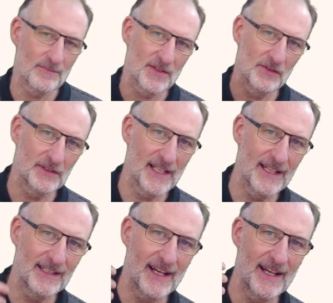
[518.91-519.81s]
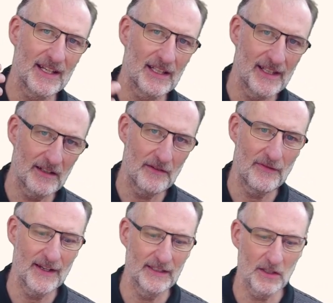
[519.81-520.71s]
So then I
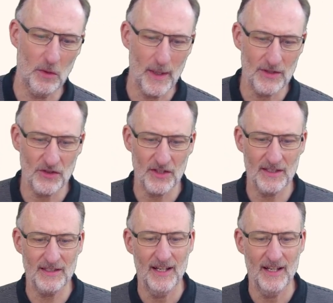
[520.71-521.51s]
clarified the questions,